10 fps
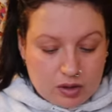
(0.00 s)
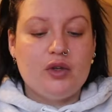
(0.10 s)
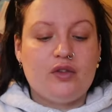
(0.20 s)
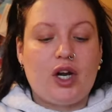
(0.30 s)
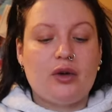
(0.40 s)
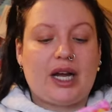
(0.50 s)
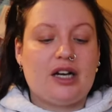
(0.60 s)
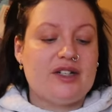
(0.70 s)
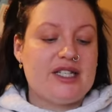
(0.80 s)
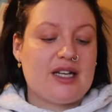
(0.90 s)
Another low
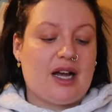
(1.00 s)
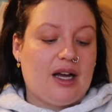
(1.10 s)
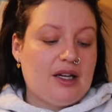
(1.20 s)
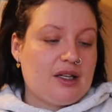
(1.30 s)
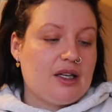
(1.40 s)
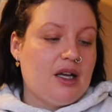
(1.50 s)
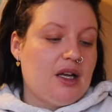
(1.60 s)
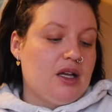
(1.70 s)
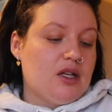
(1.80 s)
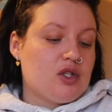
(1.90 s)
calorie snack.
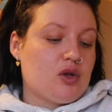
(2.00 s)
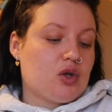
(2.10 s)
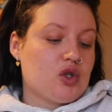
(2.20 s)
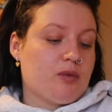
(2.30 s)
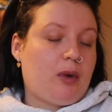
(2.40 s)
So I got some